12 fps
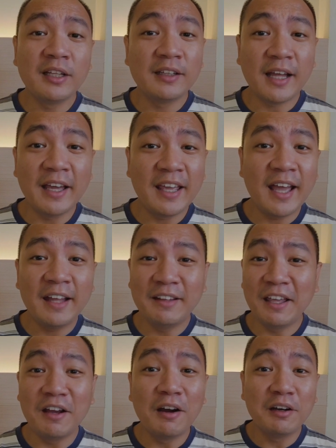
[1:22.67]
that I had
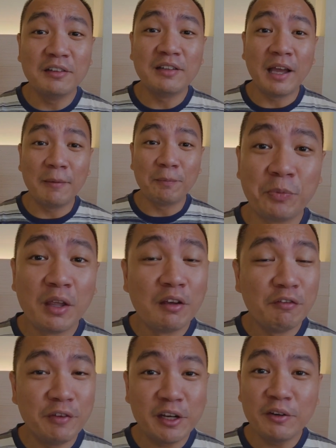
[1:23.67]
a hard time
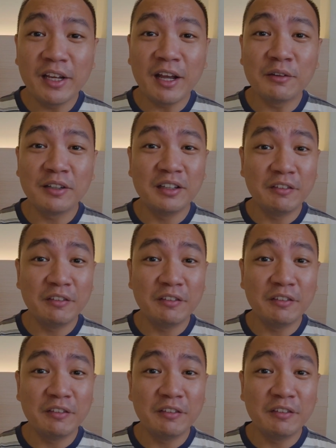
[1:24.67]
figuring out the